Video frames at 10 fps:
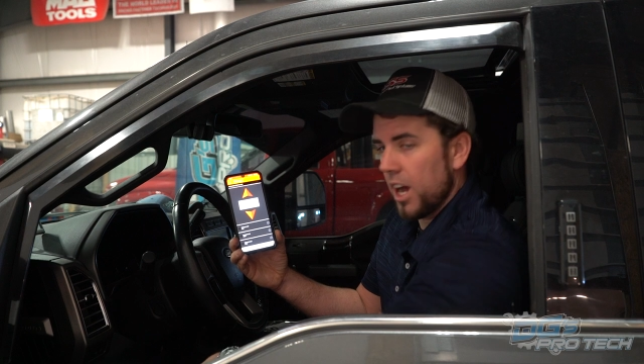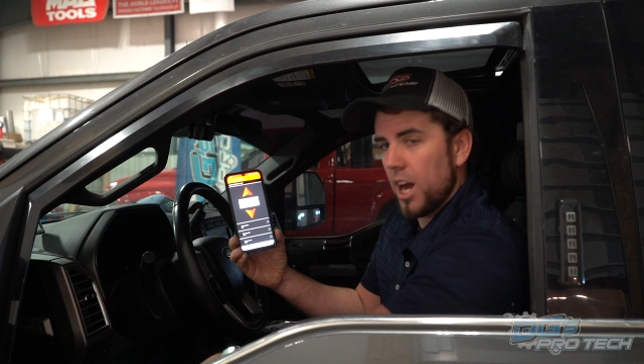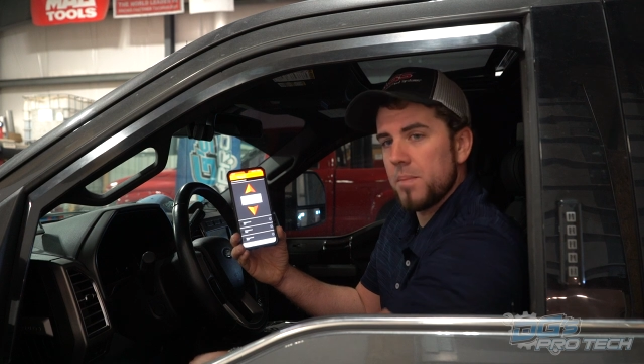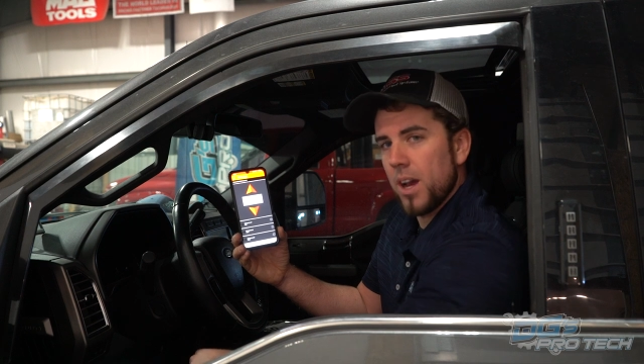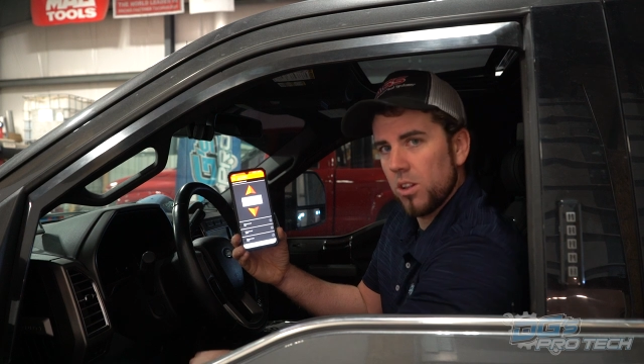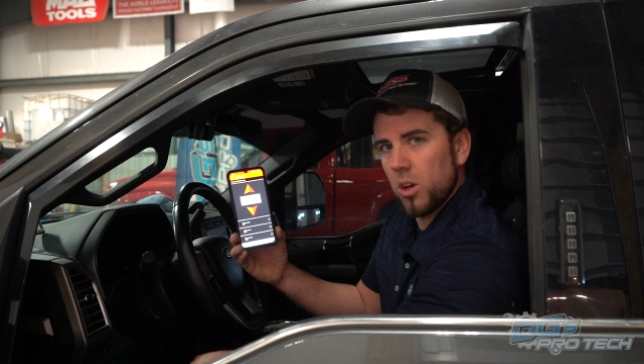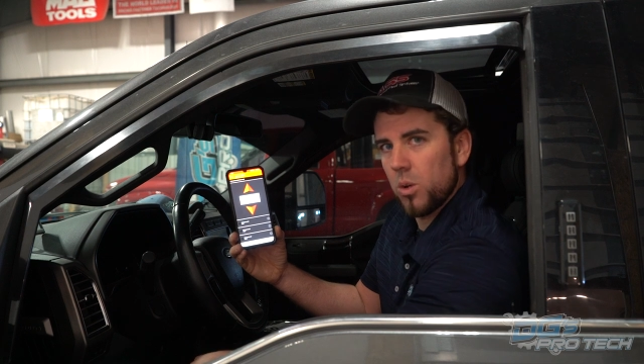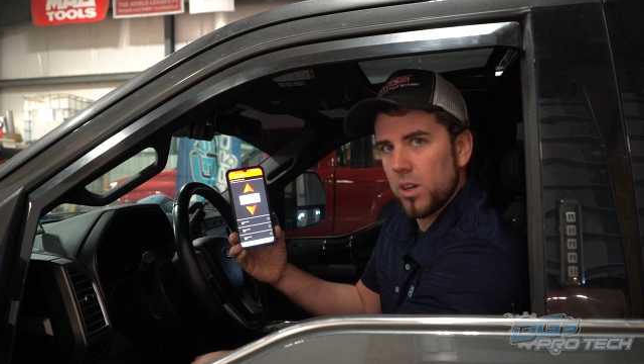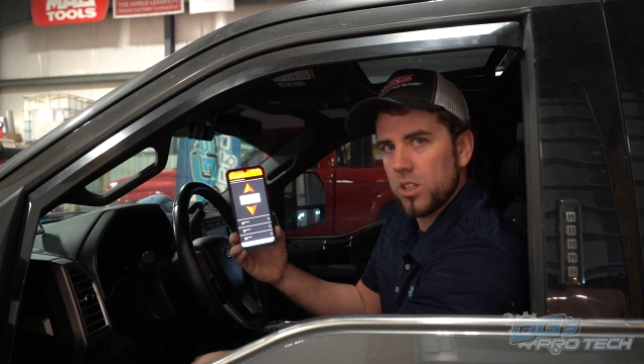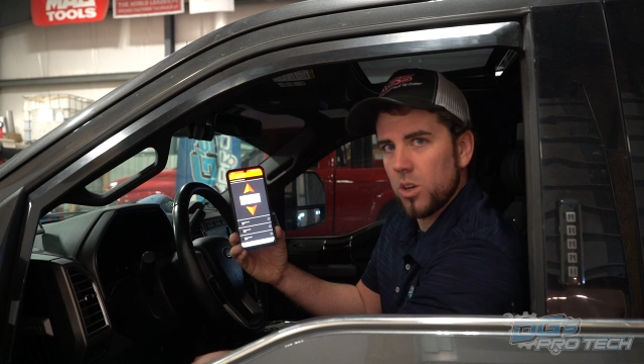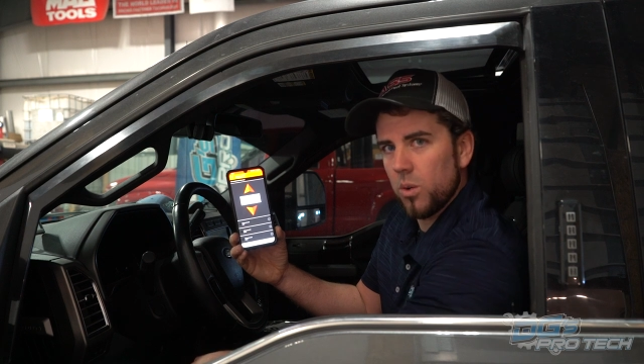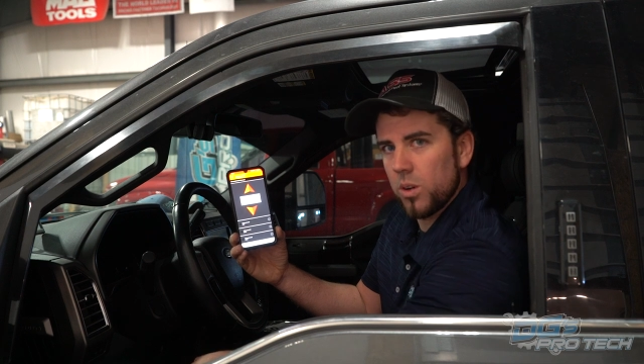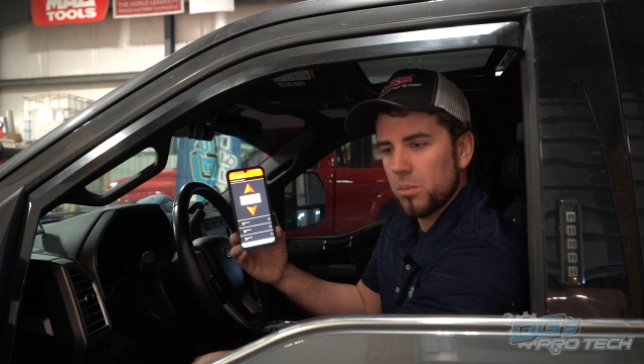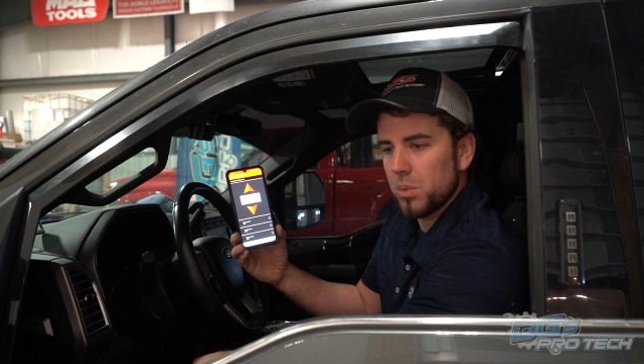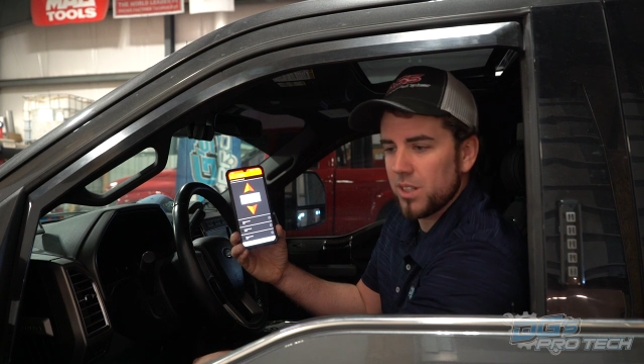I'm now loaded and
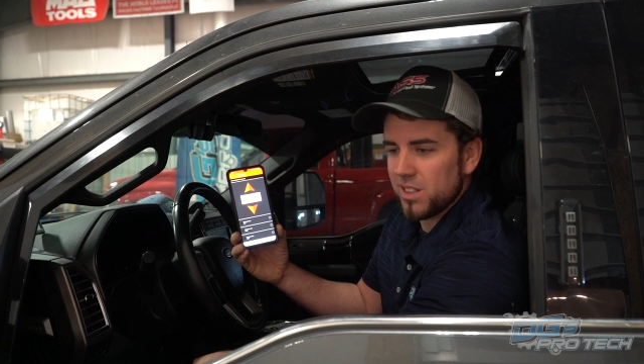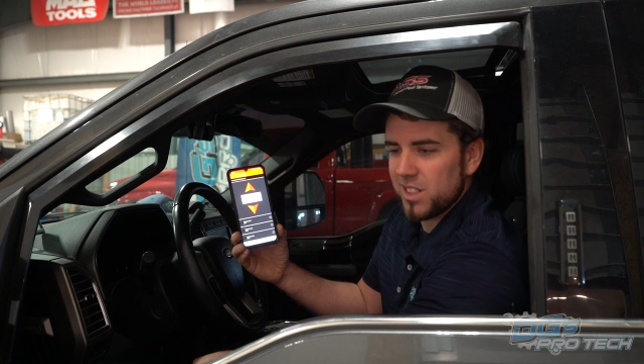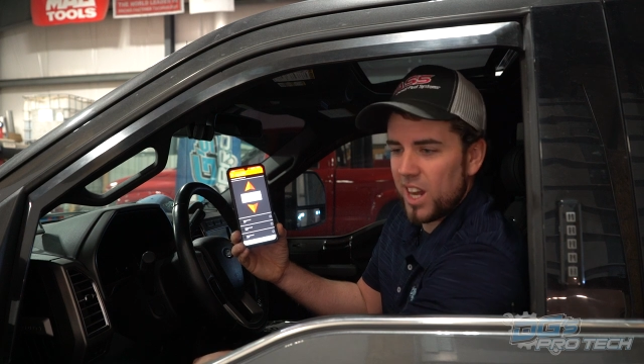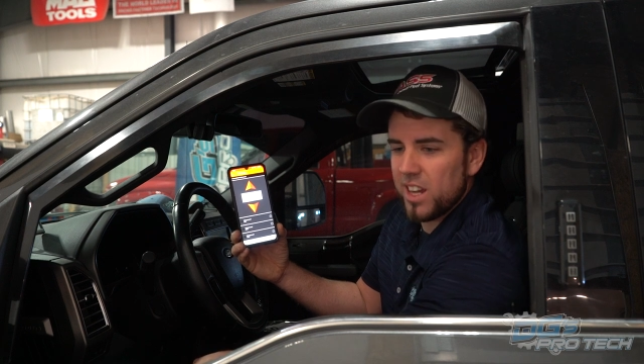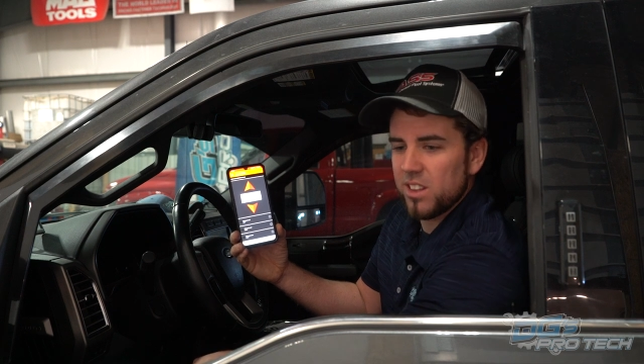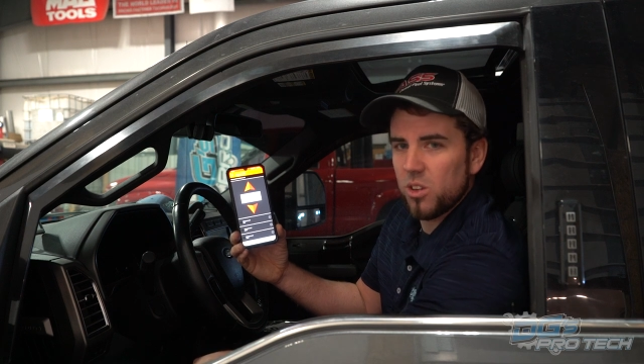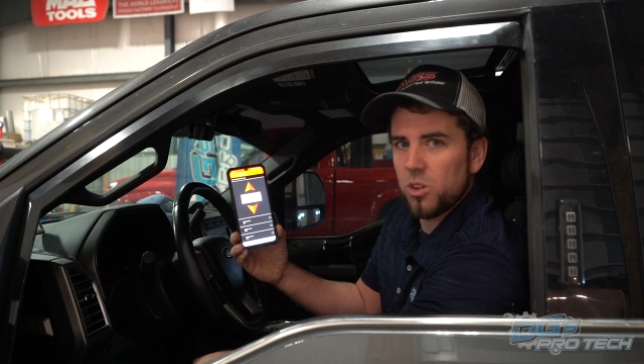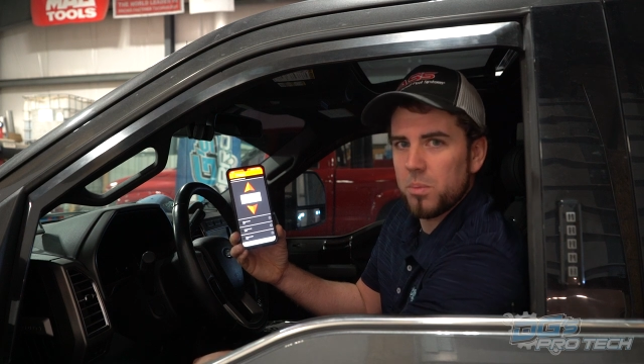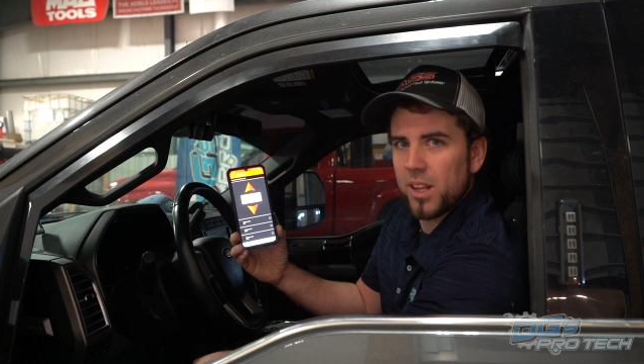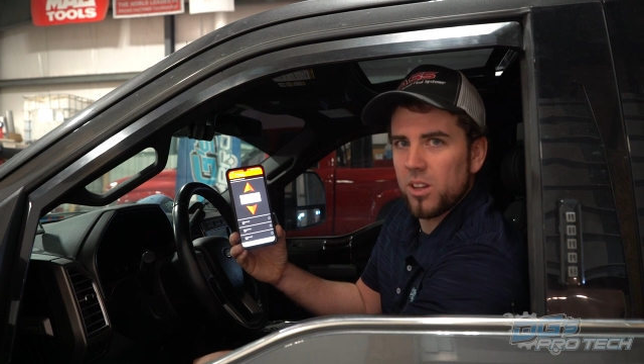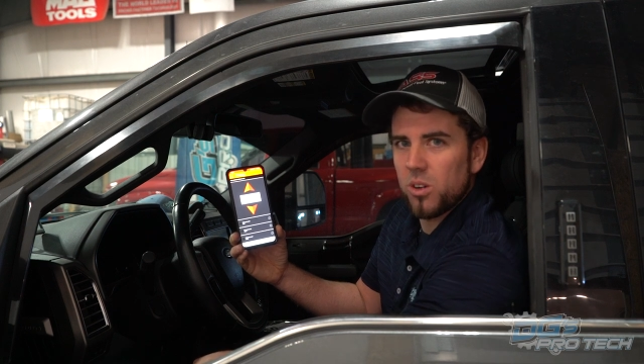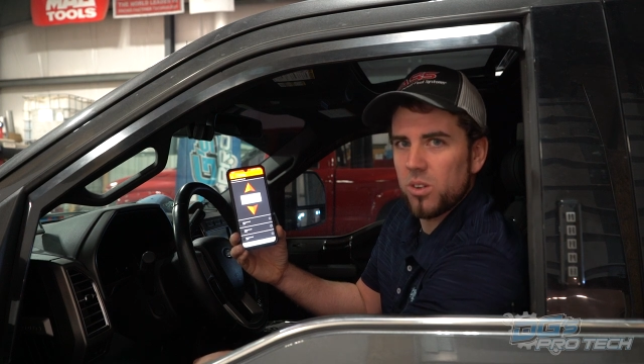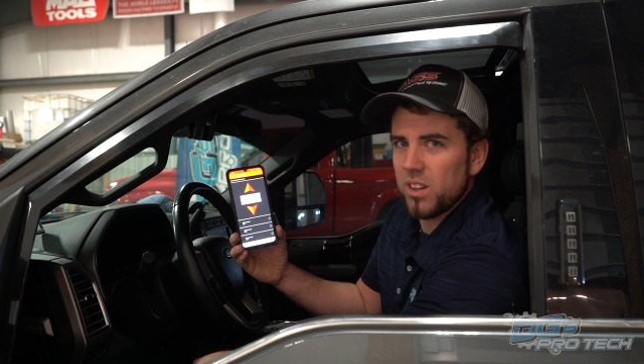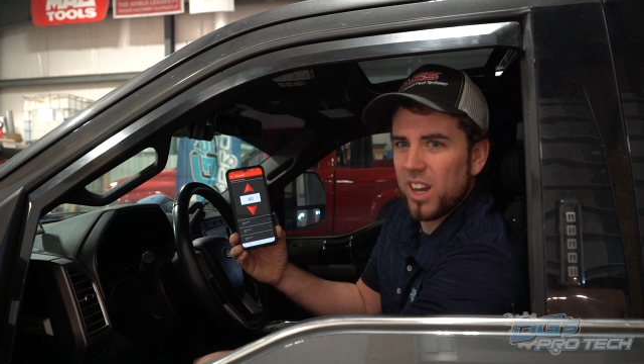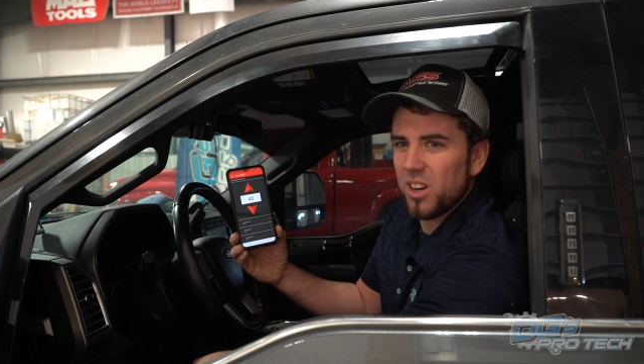towing, but I unloaded my load
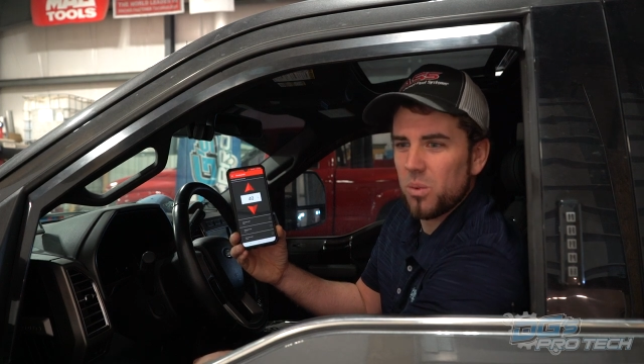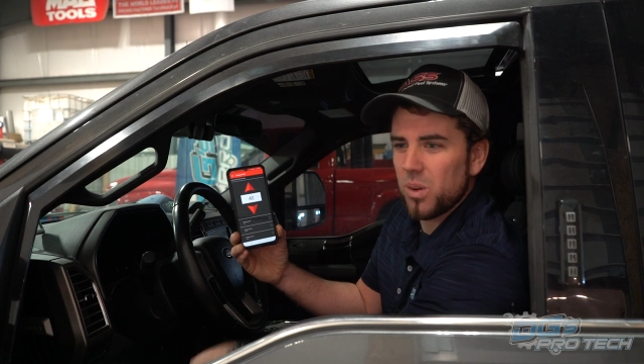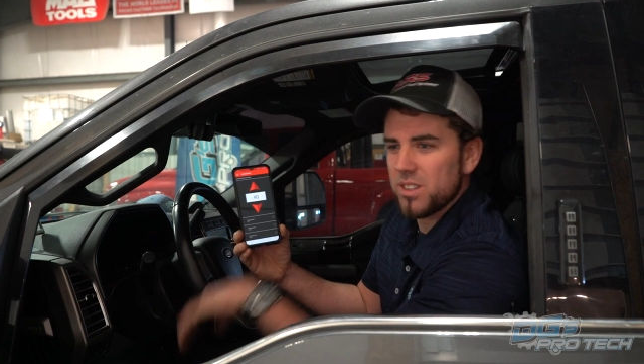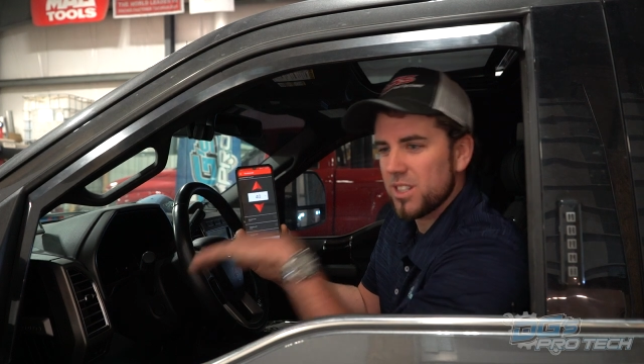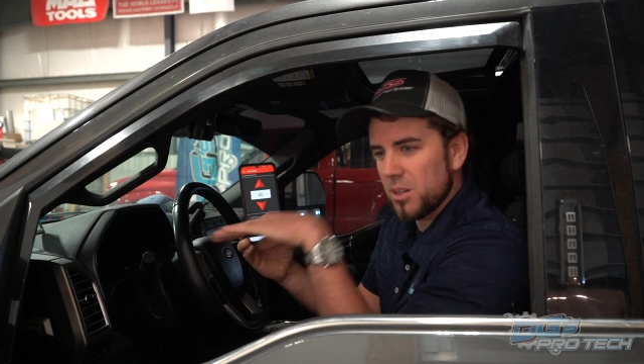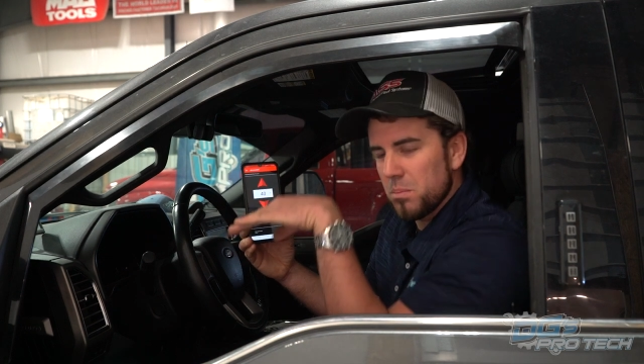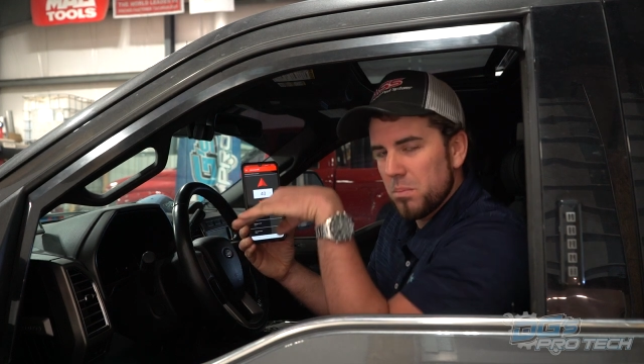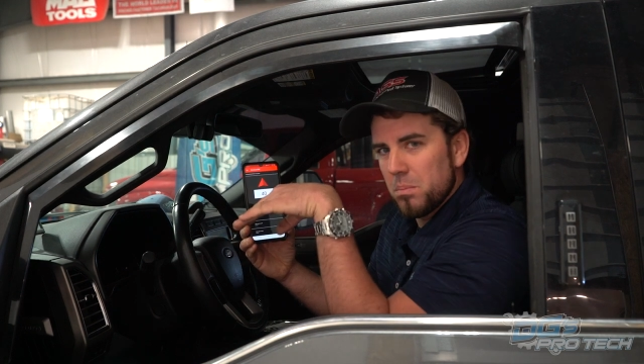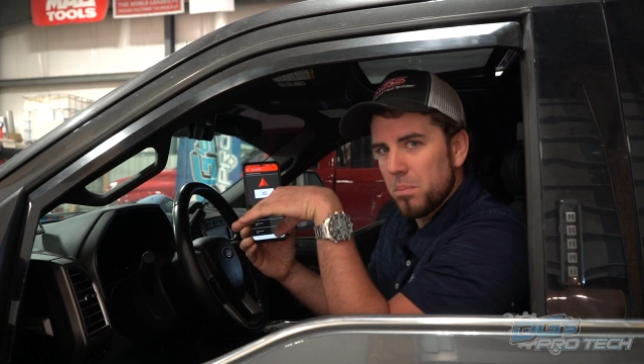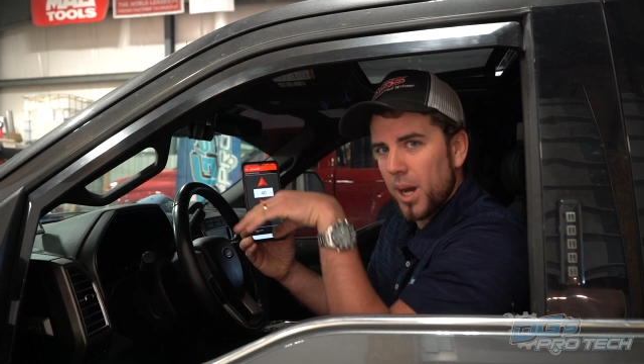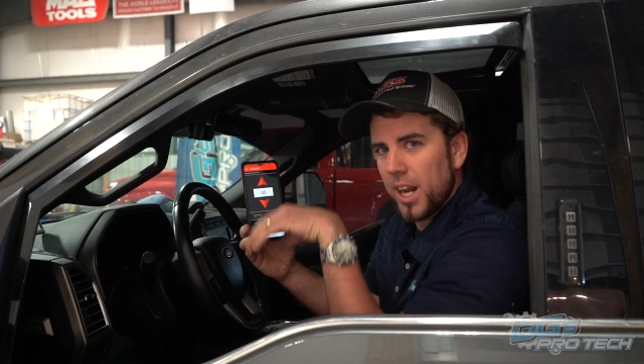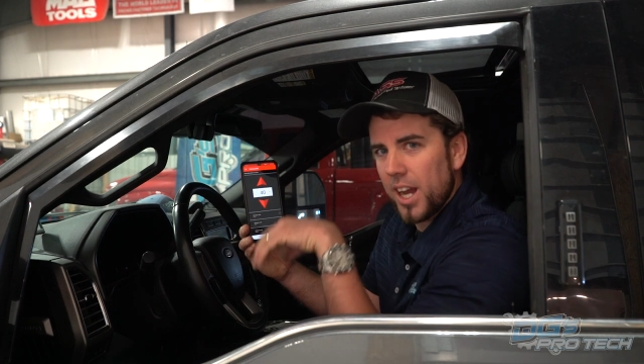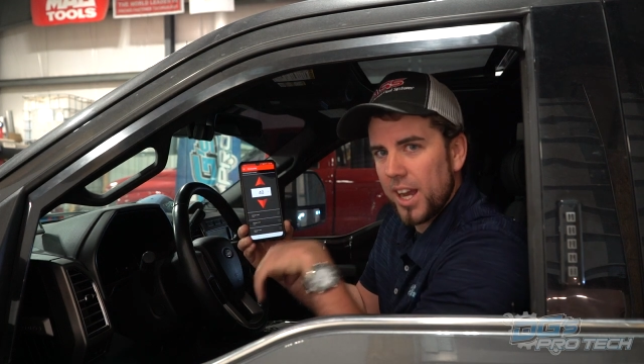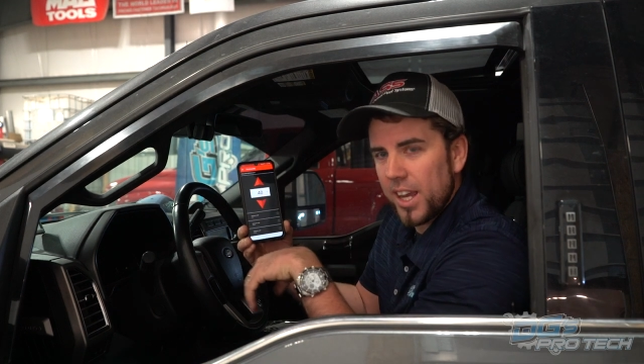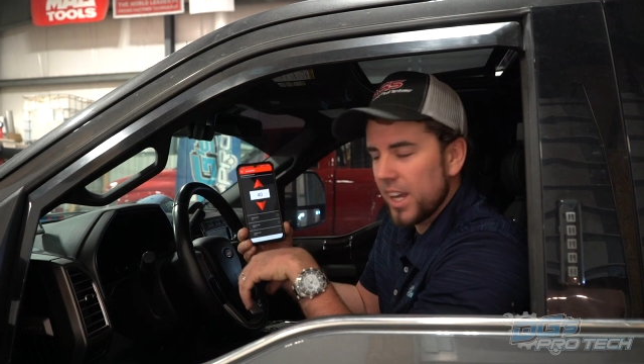and I don't want to sit butt
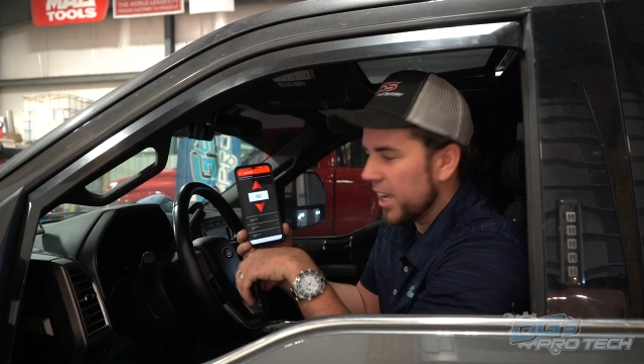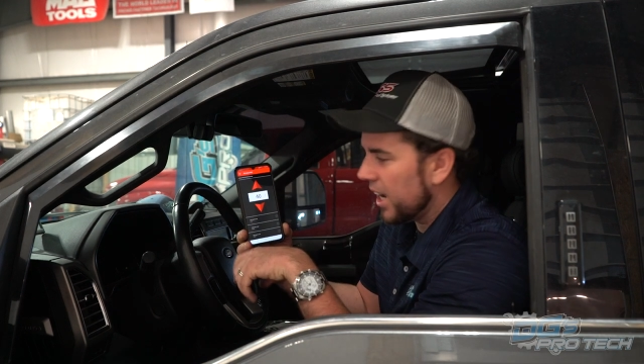high.